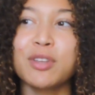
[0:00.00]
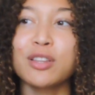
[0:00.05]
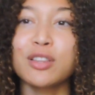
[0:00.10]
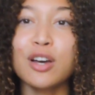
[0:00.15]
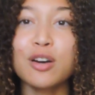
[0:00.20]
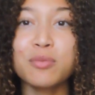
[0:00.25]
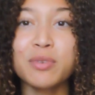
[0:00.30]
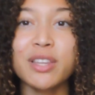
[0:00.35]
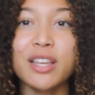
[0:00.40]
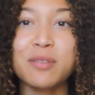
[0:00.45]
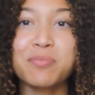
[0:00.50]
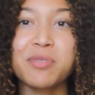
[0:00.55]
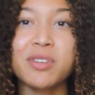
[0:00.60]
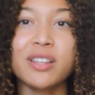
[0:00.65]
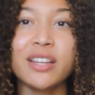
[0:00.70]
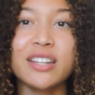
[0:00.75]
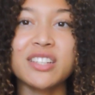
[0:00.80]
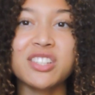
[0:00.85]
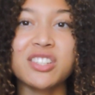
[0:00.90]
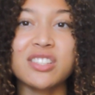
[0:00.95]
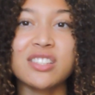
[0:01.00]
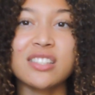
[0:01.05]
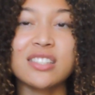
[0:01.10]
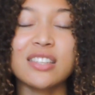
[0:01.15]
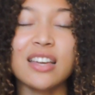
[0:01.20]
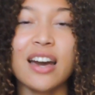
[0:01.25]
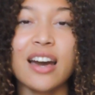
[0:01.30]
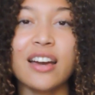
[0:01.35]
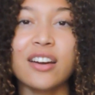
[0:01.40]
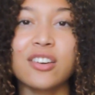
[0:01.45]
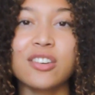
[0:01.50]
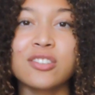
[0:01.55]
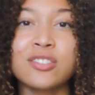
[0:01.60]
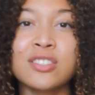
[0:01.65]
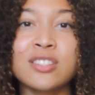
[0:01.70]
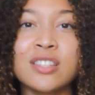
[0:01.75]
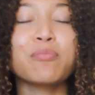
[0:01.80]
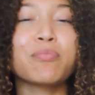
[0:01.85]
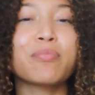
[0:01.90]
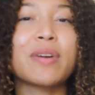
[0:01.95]
low manipulation
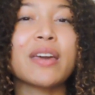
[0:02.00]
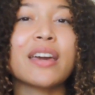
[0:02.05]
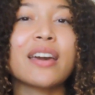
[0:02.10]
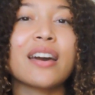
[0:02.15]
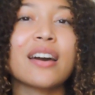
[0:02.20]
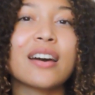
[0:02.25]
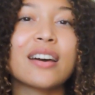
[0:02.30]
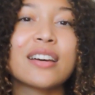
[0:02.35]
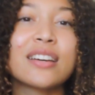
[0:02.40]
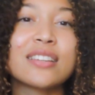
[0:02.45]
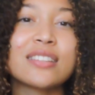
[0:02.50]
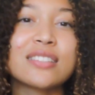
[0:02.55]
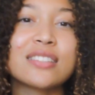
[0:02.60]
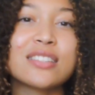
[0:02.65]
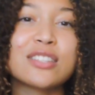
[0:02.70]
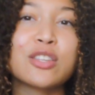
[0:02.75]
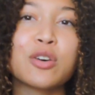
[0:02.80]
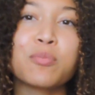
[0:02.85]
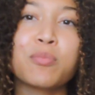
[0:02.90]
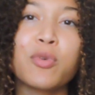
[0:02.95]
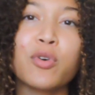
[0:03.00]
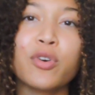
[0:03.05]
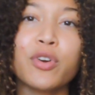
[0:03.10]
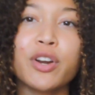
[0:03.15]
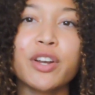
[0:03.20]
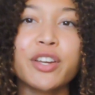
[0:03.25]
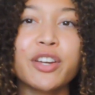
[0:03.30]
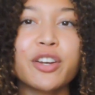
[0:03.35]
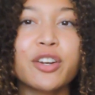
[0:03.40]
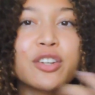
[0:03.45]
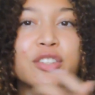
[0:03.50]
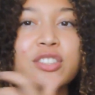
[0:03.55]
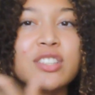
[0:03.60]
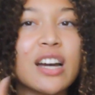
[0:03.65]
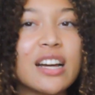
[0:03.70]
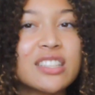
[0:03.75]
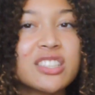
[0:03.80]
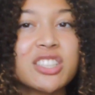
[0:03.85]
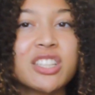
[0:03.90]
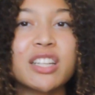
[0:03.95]
styles, because the more you're
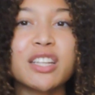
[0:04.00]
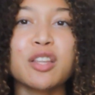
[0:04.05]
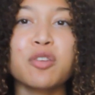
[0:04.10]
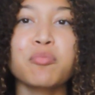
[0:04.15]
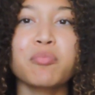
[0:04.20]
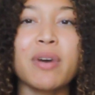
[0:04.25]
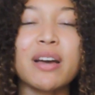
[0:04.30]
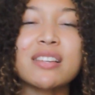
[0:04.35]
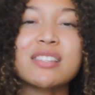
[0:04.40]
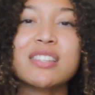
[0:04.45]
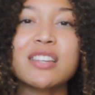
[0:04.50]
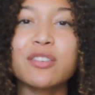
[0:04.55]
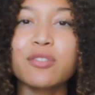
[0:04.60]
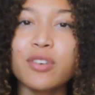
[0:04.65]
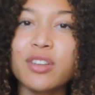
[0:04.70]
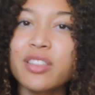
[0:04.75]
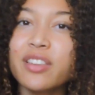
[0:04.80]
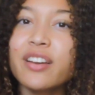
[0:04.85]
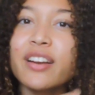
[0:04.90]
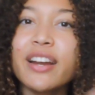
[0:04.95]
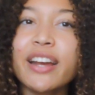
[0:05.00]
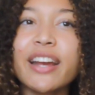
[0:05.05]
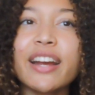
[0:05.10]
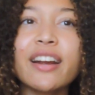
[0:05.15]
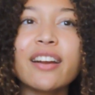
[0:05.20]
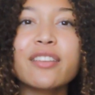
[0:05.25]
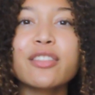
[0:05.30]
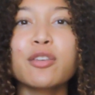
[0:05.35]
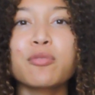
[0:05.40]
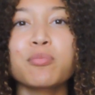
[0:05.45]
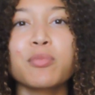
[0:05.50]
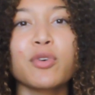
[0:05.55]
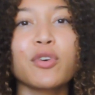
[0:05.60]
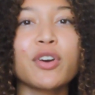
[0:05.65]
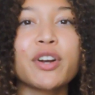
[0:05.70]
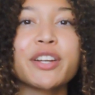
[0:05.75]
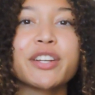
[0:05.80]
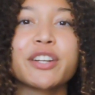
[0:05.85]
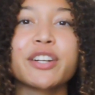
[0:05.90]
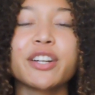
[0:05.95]
touching and messing with your hair, the
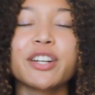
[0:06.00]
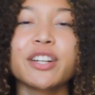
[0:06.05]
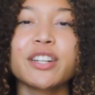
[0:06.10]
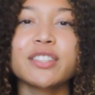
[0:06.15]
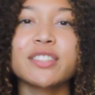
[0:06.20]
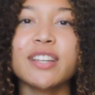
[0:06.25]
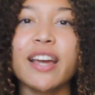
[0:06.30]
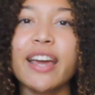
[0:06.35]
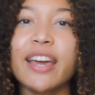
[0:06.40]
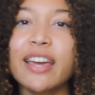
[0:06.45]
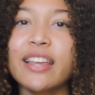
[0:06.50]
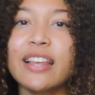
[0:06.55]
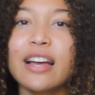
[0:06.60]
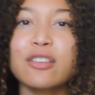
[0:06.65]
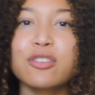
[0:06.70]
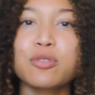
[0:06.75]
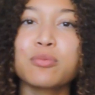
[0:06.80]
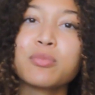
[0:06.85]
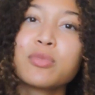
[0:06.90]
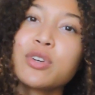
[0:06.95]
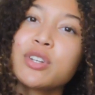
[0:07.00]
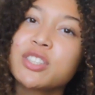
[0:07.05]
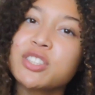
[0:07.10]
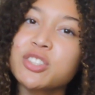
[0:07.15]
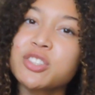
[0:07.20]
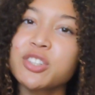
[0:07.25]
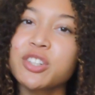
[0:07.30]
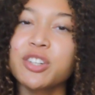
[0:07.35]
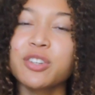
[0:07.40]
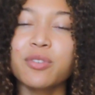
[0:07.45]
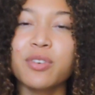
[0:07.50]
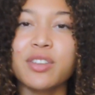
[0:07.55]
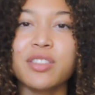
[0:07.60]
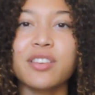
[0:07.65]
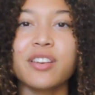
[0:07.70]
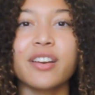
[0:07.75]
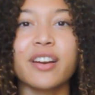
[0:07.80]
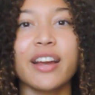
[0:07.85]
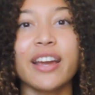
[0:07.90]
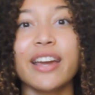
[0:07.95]
more you're taking out the moisture with
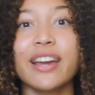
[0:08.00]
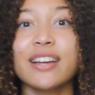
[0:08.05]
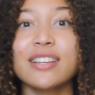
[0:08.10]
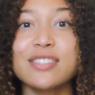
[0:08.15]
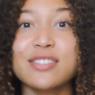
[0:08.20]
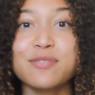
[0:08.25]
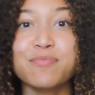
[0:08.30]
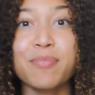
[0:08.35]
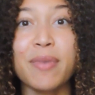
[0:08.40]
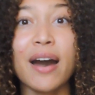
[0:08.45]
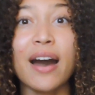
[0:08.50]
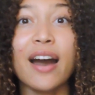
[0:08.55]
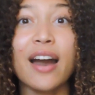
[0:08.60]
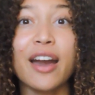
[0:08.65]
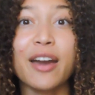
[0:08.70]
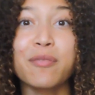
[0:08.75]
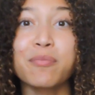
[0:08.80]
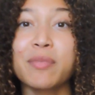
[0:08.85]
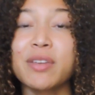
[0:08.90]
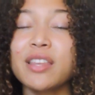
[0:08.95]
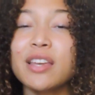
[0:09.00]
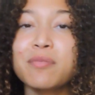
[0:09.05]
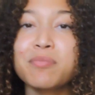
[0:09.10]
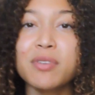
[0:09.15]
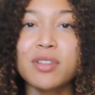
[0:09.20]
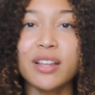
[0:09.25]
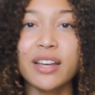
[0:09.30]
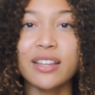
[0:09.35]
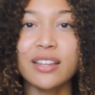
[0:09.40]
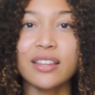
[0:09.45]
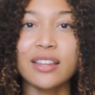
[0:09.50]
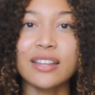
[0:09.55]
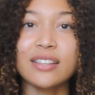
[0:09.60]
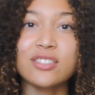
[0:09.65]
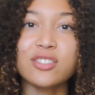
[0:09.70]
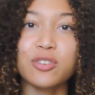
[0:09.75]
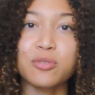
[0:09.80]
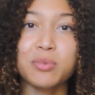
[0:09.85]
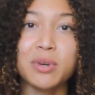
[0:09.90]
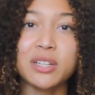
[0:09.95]
your hands by manipulating it
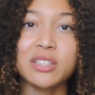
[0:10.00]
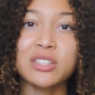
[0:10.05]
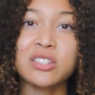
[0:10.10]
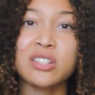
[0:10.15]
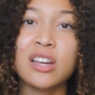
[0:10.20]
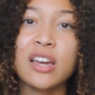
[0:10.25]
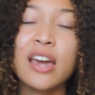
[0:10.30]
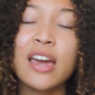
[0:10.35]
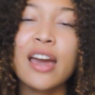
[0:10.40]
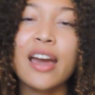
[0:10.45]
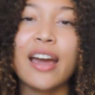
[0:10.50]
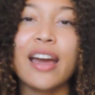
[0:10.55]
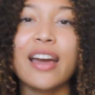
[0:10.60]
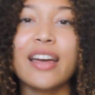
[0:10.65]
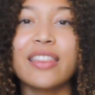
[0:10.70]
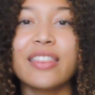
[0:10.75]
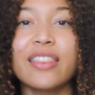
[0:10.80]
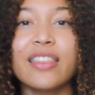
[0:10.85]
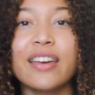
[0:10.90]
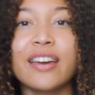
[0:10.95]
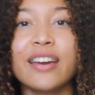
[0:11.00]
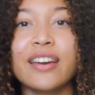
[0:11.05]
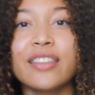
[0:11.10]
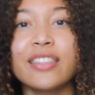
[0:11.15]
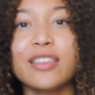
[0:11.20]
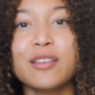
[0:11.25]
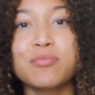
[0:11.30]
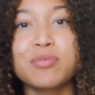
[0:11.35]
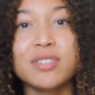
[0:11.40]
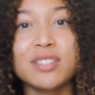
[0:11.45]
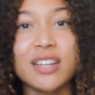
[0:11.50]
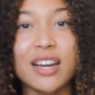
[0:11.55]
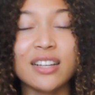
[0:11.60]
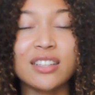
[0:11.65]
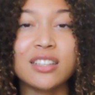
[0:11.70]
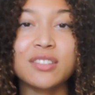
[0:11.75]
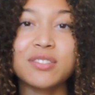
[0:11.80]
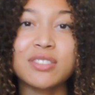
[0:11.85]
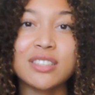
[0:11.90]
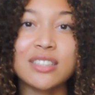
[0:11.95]
so much. And then the
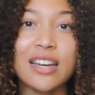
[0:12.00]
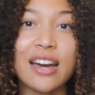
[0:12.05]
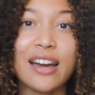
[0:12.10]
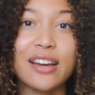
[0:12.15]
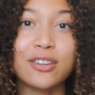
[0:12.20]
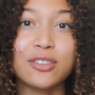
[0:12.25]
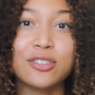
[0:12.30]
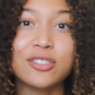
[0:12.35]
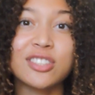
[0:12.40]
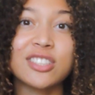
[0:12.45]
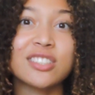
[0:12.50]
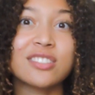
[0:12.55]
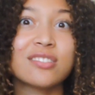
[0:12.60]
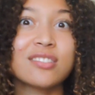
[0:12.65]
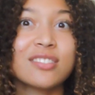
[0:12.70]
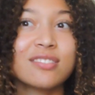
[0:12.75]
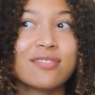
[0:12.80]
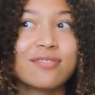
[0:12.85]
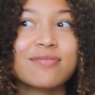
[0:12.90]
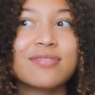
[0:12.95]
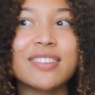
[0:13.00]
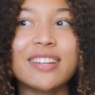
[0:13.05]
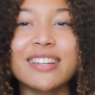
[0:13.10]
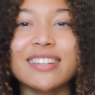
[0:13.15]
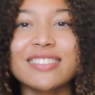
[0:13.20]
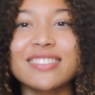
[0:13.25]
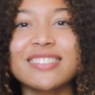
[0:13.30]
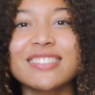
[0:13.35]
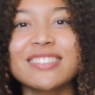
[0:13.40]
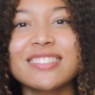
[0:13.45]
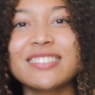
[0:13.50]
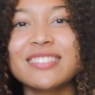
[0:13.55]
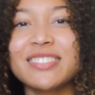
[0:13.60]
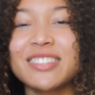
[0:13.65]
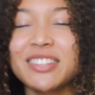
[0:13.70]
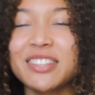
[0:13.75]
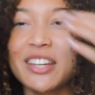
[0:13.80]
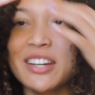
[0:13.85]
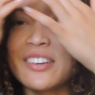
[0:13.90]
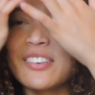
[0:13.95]
protective styles, it's,
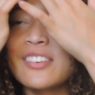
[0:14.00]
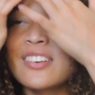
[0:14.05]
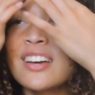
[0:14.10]
you know,